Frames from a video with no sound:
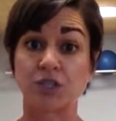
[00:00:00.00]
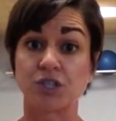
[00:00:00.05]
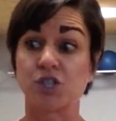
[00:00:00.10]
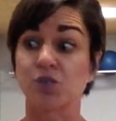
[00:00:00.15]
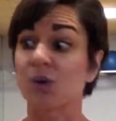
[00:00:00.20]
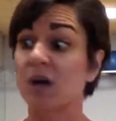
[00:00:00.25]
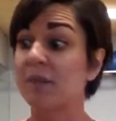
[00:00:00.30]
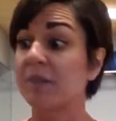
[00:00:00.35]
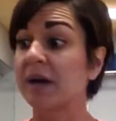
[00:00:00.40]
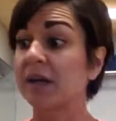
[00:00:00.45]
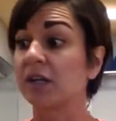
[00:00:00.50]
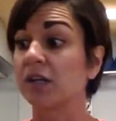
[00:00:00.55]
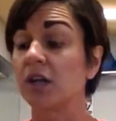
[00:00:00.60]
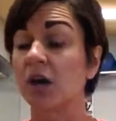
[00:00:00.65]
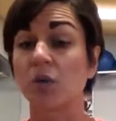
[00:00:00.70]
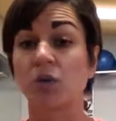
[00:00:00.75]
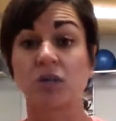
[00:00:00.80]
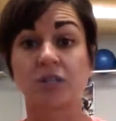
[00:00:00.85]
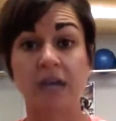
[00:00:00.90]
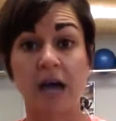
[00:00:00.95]
So I might
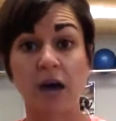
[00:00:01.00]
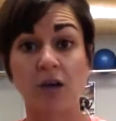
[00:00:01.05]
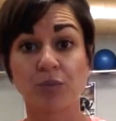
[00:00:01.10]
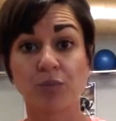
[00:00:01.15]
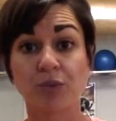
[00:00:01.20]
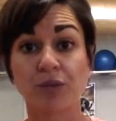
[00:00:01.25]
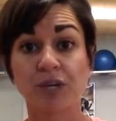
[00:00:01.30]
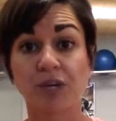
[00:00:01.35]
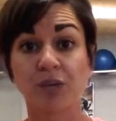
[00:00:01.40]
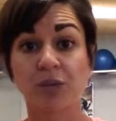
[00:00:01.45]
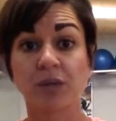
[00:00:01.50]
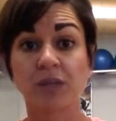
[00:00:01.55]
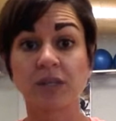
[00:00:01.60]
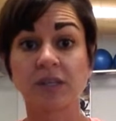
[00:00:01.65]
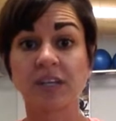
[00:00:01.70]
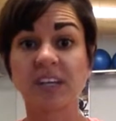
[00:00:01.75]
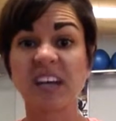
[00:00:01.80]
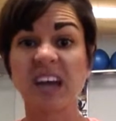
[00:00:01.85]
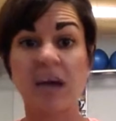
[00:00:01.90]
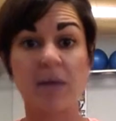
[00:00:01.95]
lower down pretty
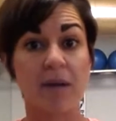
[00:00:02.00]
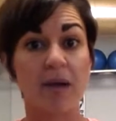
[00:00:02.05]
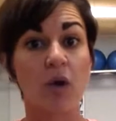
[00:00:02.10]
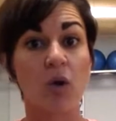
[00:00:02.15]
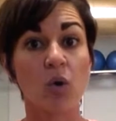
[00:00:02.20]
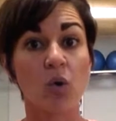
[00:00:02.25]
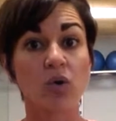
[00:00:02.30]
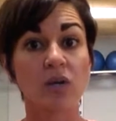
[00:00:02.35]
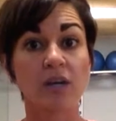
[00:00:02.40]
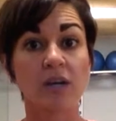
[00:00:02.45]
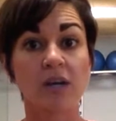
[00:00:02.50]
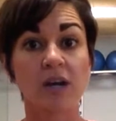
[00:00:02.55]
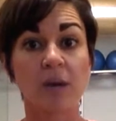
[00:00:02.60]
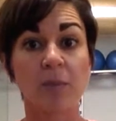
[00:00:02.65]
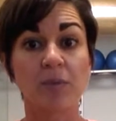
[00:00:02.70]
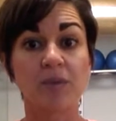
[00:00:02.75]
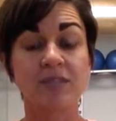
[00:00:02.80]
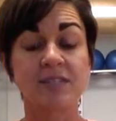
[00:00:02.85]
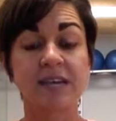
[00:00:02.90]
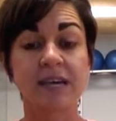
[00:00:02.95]
quickly, I might hold it a
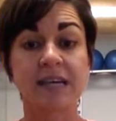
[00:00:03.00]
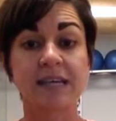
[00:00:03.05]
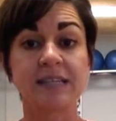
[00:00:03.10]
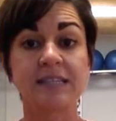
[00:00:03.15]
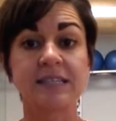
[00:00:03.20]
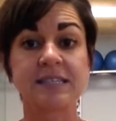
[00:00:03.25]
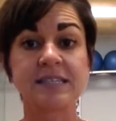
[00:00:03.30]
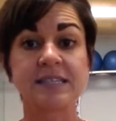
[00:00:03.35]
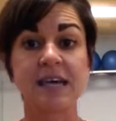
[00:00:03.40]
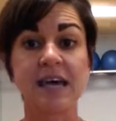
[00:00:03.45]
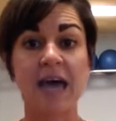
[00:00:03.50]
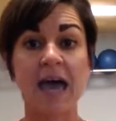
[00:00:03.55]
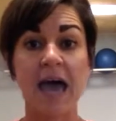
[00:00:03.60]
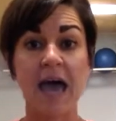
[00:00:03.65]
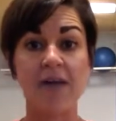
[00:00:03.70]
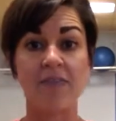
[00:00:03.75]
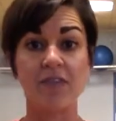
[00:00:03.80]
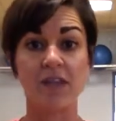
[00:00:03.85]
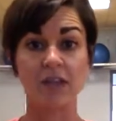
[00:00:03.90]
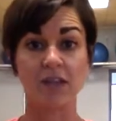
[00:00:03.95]
couple seconds,
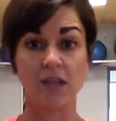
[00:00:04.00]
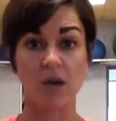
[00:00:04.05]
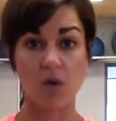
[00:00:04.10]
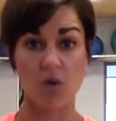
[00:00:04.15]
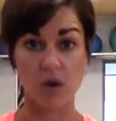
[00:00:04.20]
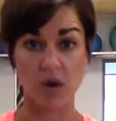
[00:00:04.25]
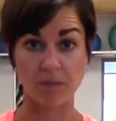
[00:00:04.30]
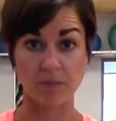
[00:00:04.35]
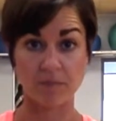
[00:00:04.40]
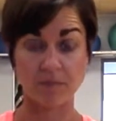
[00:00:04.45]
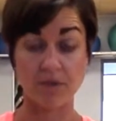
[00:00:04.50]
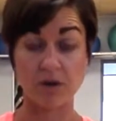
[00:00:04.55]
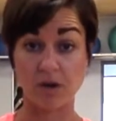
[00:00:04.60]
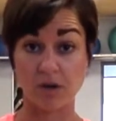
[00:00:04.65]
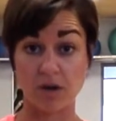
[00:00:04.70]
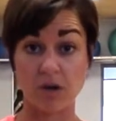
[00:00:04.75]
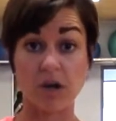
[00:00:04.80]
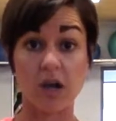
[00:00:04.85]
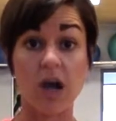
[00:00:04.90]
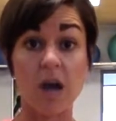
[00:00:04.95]
and then lower up
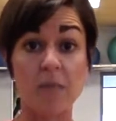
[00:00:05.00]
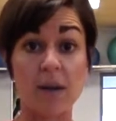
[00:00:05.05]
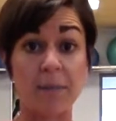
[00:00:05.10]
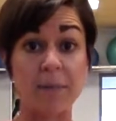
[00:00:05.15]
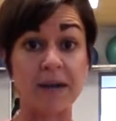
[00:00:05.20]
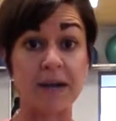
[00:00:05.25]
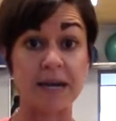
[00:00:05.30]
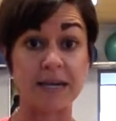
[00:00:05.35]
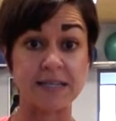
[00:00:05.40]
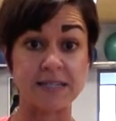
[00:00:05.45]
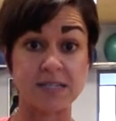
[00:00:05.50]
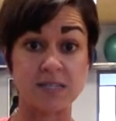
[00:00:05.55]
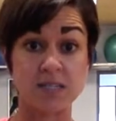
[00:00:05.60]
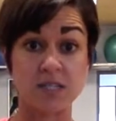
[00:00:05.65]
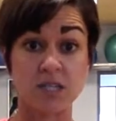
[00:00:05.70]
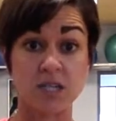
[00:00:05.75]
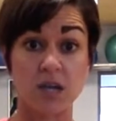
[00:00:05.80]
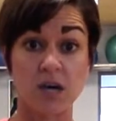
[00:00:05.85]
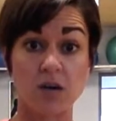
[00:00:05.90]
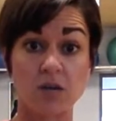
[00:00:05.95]
or come up nice and
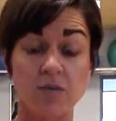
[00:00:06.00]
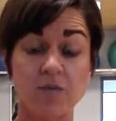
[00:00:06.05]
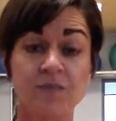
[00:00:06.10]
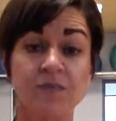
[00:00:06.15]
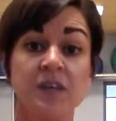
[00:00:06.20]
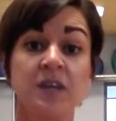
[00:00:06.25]
slow.